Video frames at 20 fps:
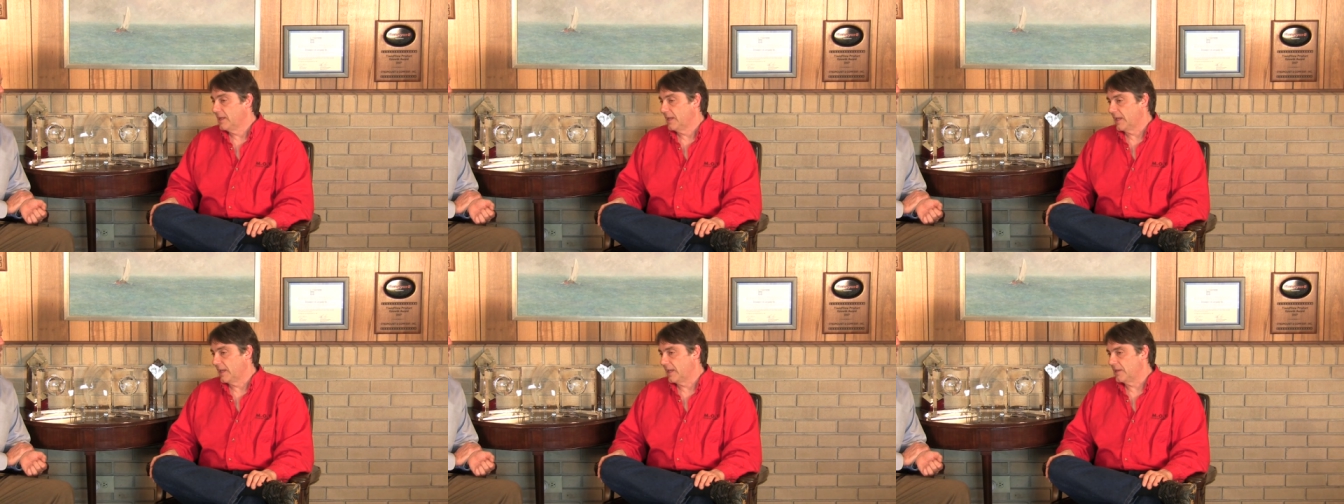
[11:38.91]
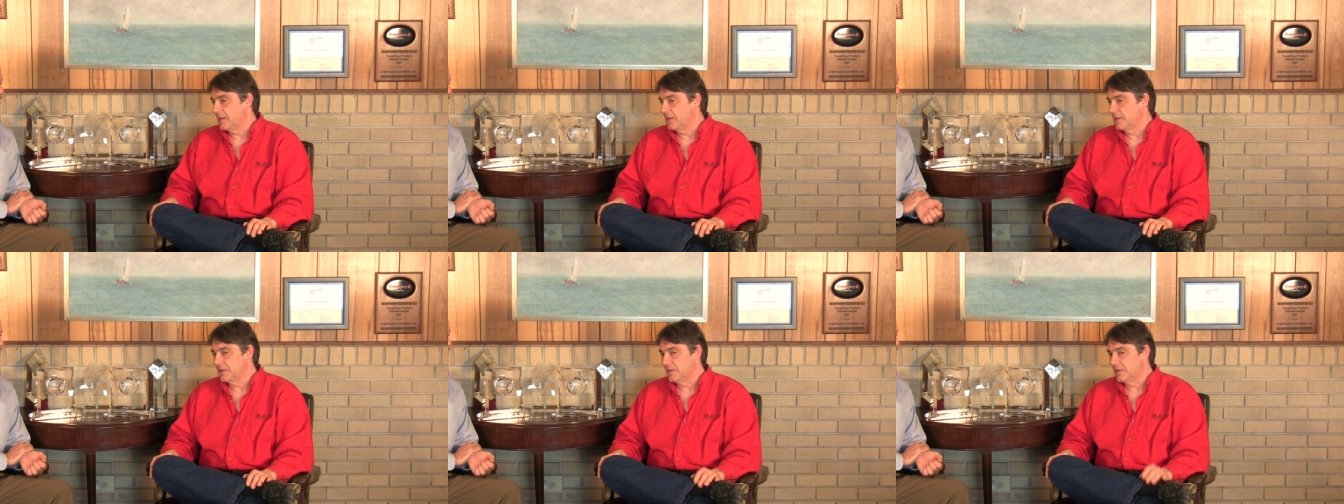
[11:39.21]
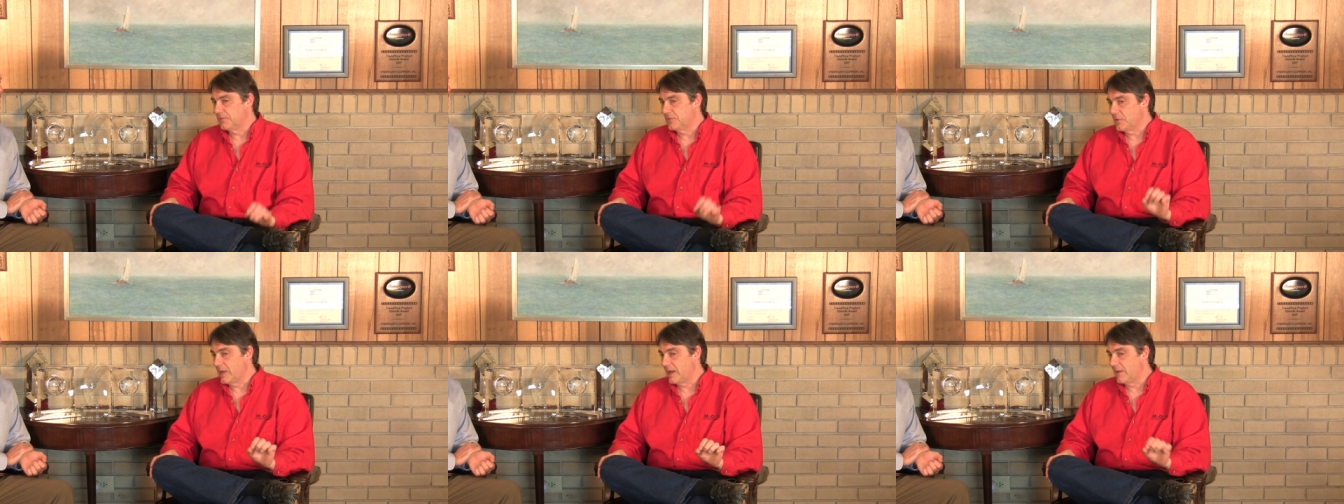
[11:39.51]
And
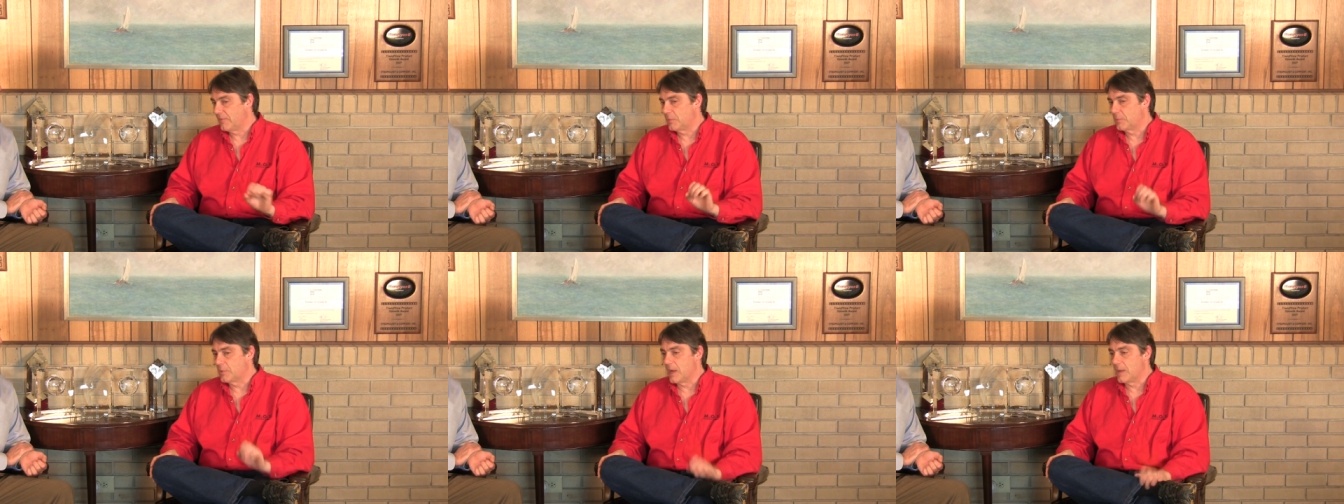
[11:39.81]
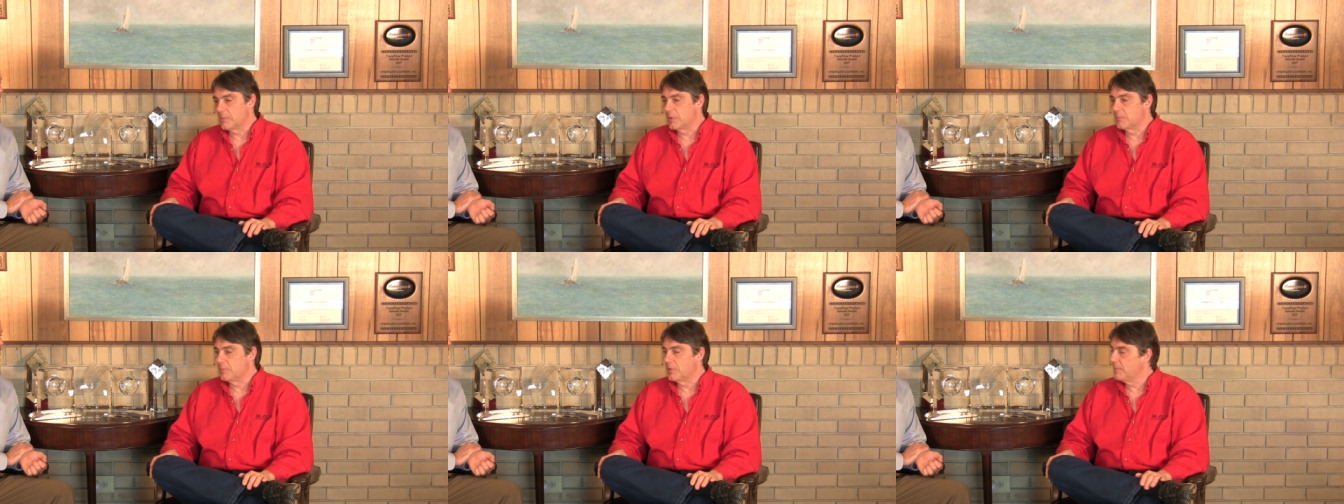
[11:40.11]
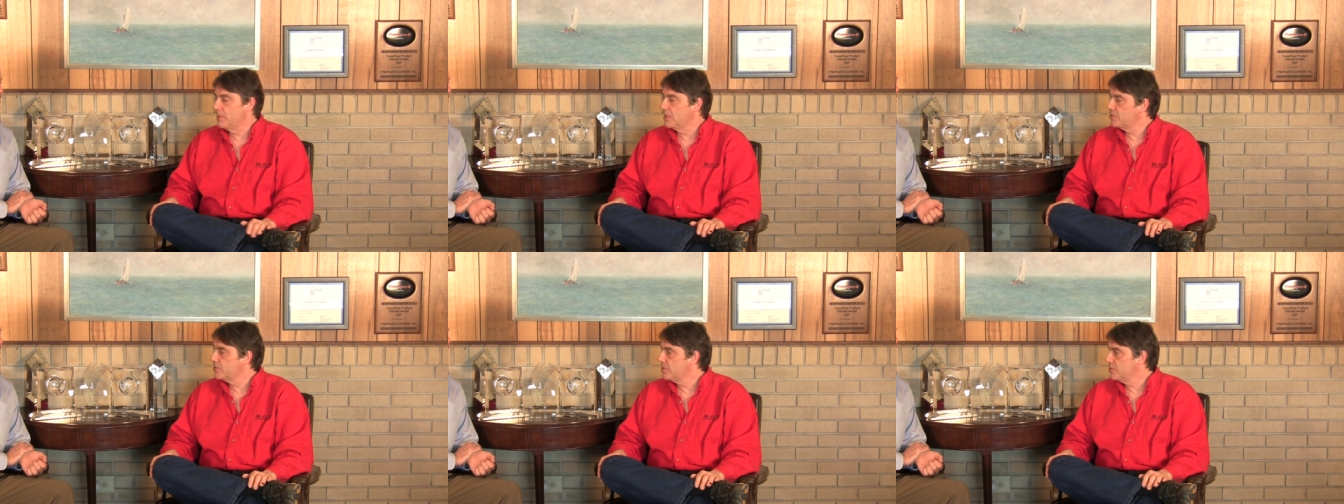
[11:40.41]
if you have the proper
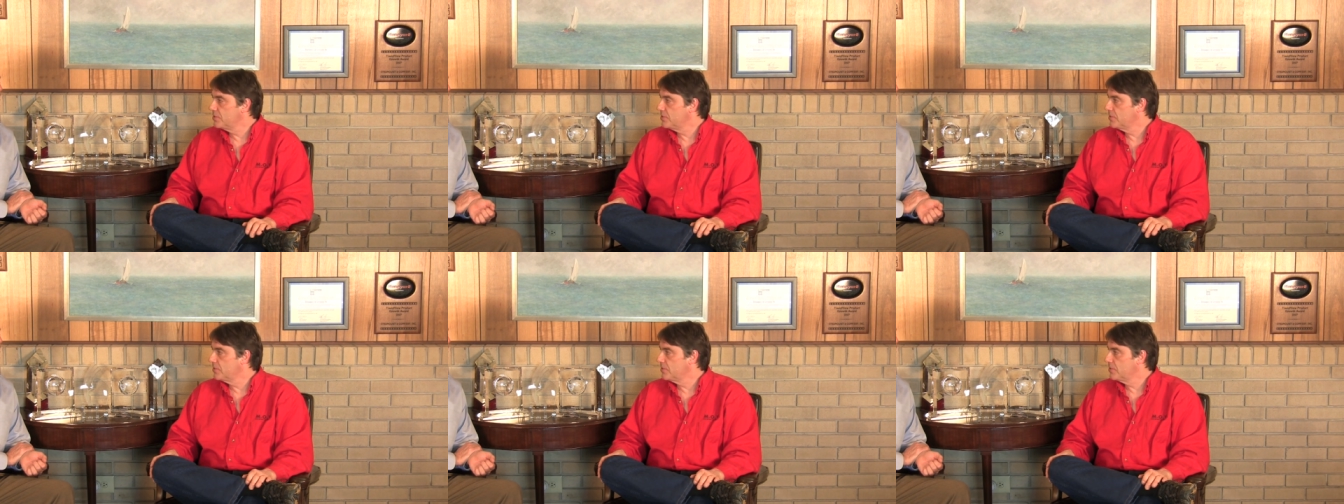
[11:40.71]
permissions,